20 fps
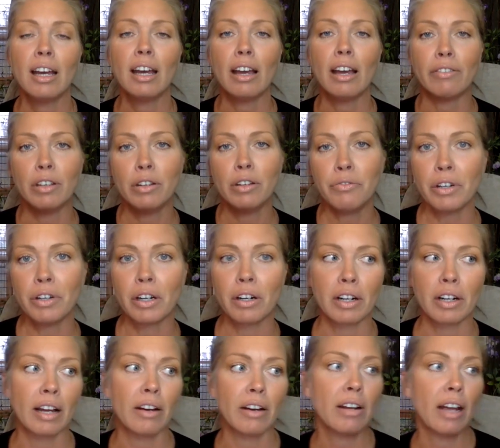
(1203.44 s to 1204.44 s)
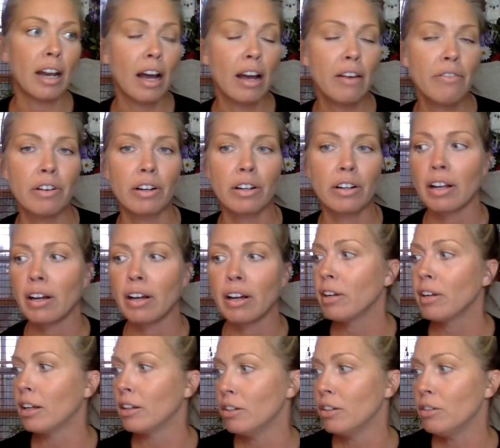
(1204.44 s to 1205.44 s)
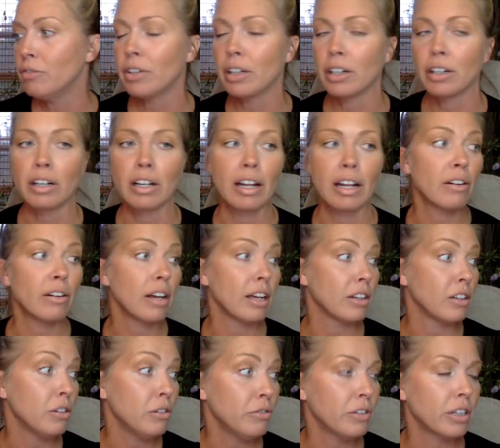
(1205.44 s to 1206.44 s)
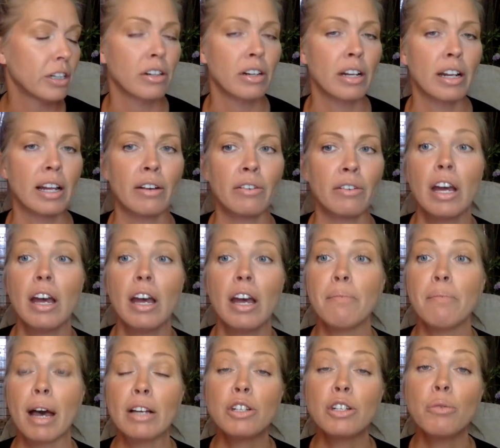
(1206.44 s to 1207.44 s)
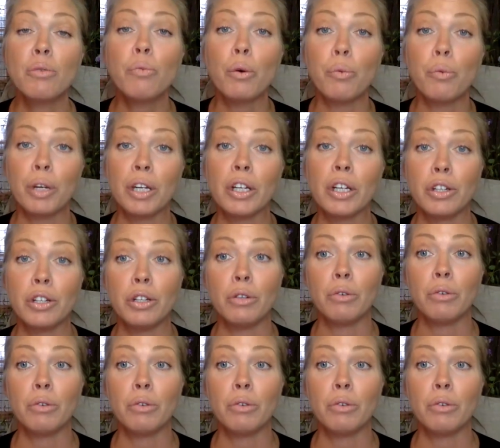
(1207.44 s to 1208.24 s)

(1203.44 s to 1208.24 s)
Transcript: if you figured it out and I figured it out and you figured it out and you figured it out, imagine what we could do